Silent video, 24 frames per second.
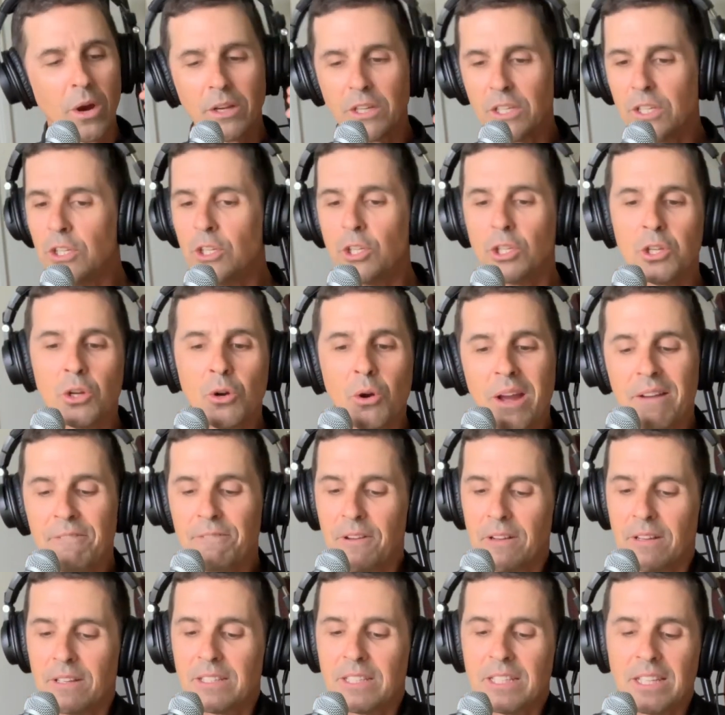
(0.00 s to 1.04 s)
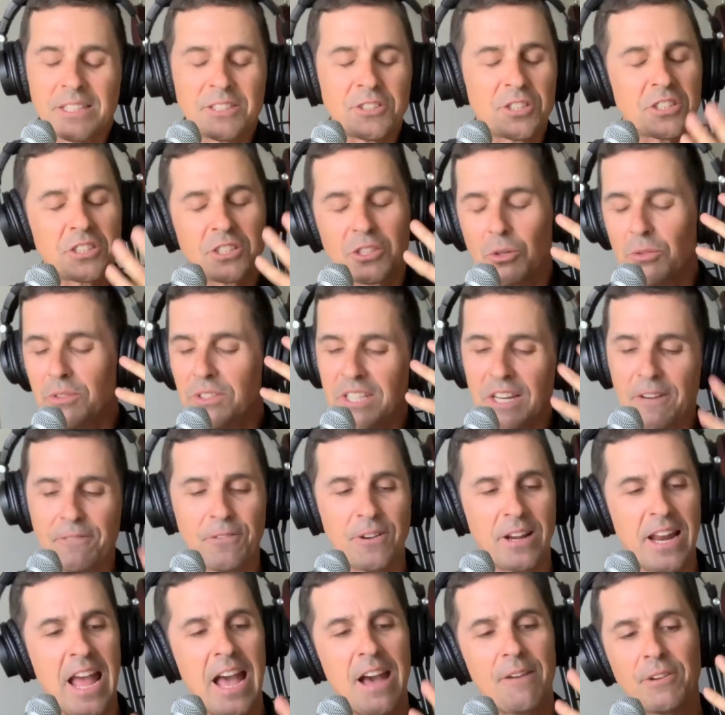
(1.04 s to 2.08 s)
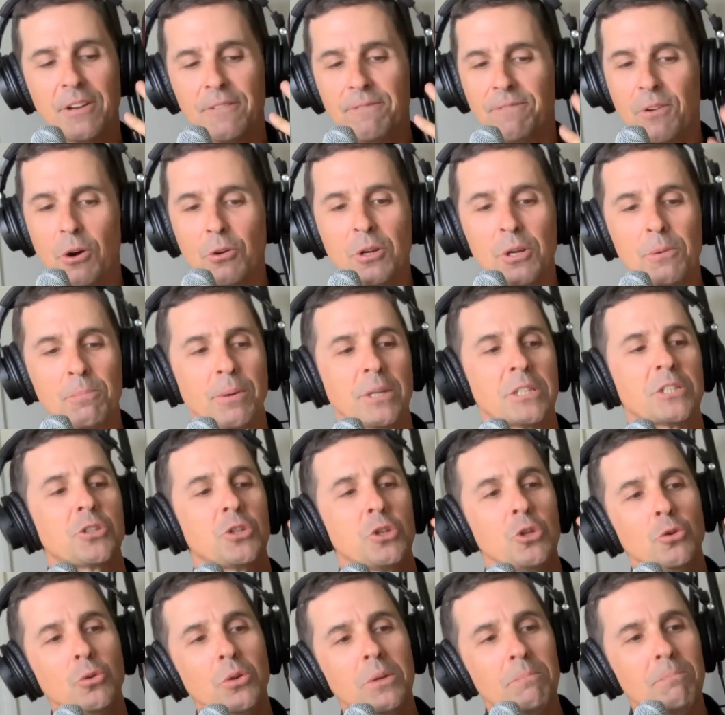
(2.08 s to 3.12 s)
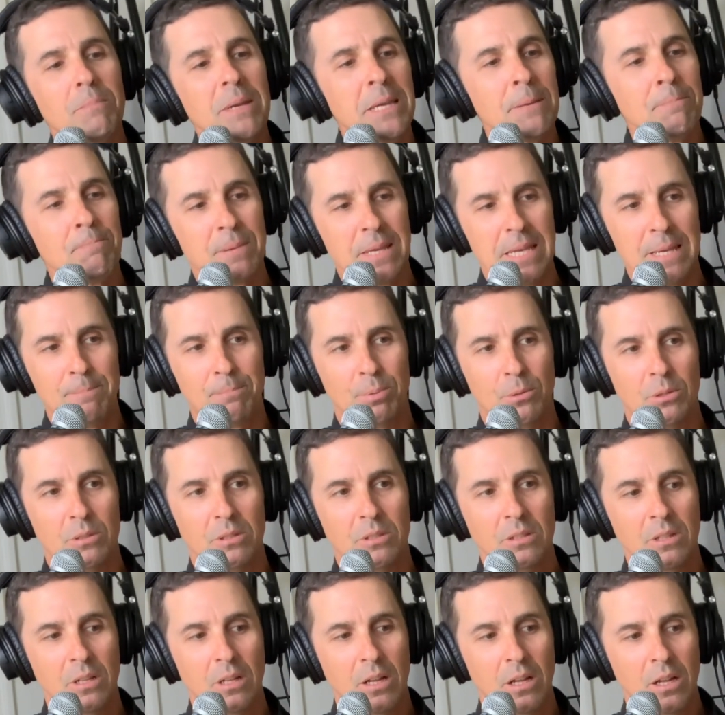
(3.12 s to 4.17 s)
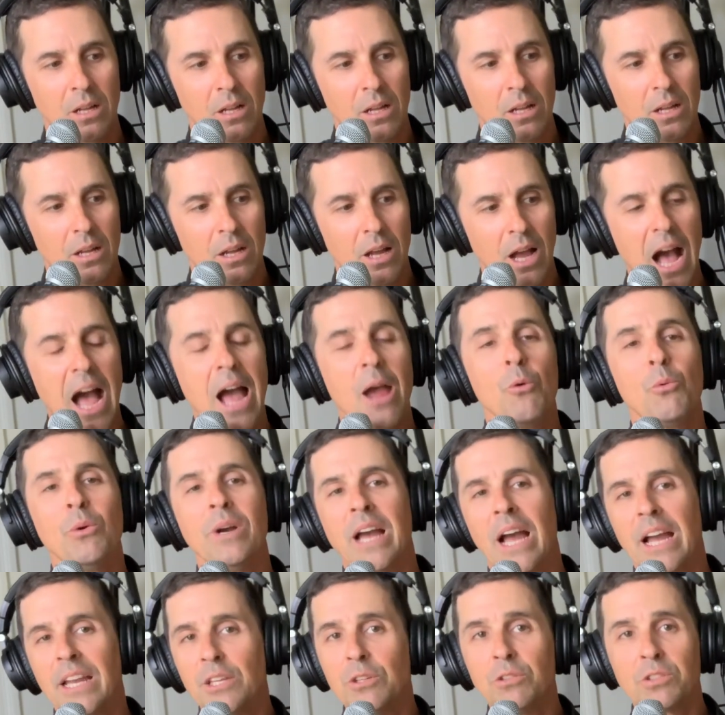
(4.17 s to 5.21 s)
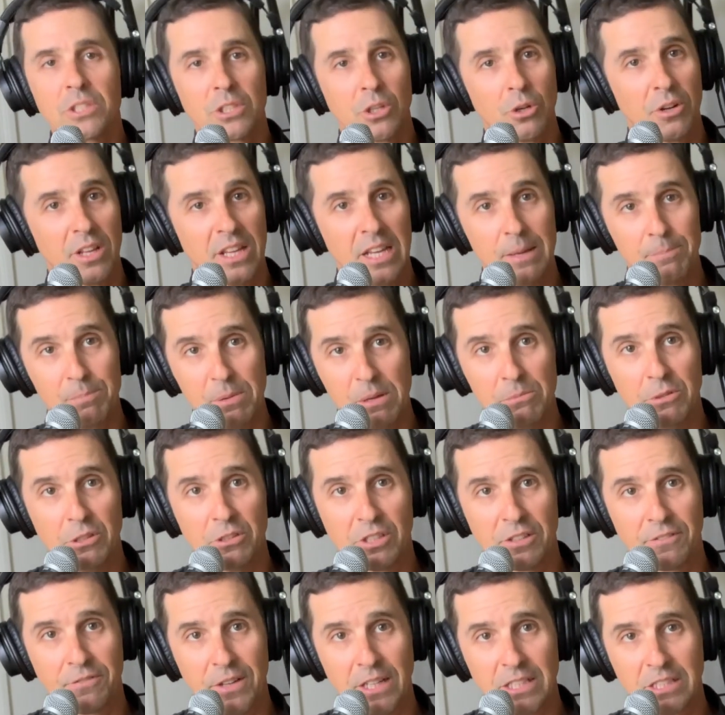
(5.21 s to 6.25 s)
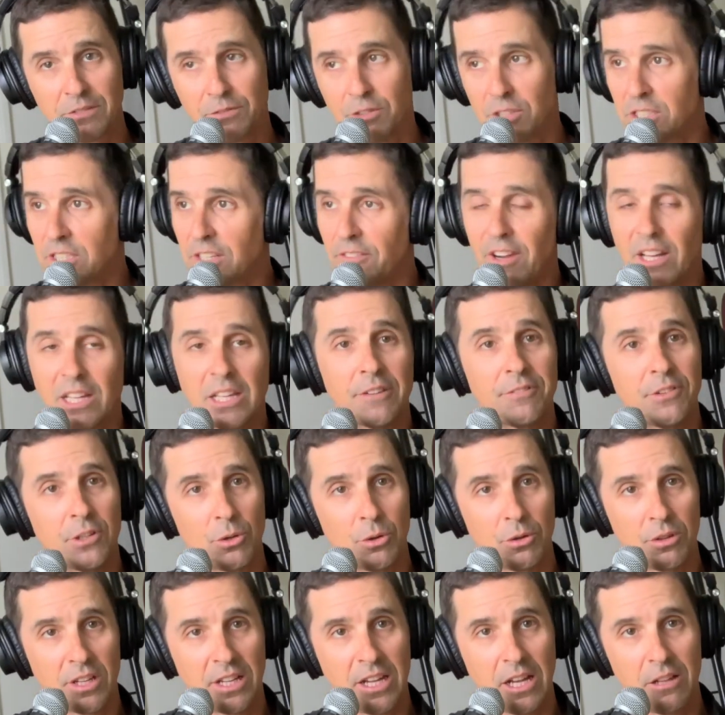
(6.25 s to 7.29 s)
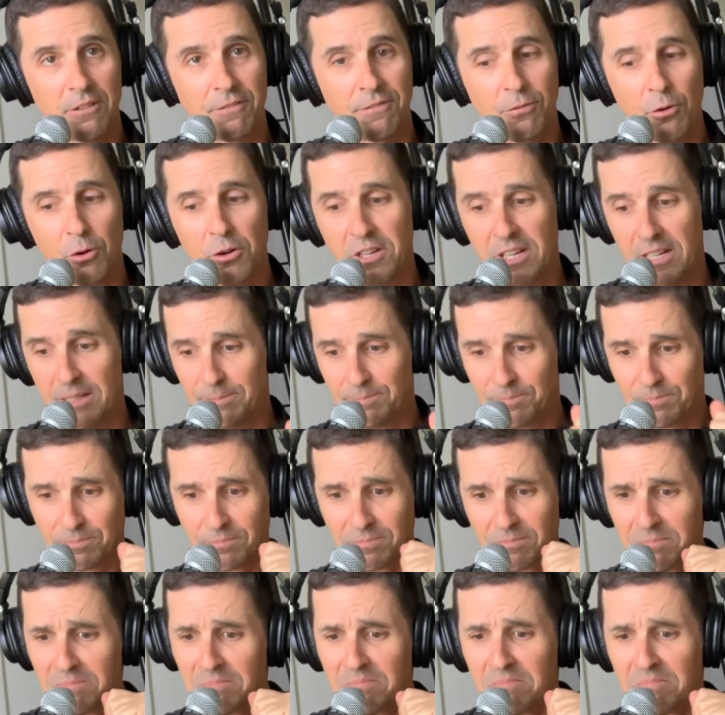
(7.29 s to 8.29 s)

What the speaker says: where you don't have, it's just so different having a phone in your place. So you would meet people. I used to go to hippie music festivals and stuff. I live in Northern California.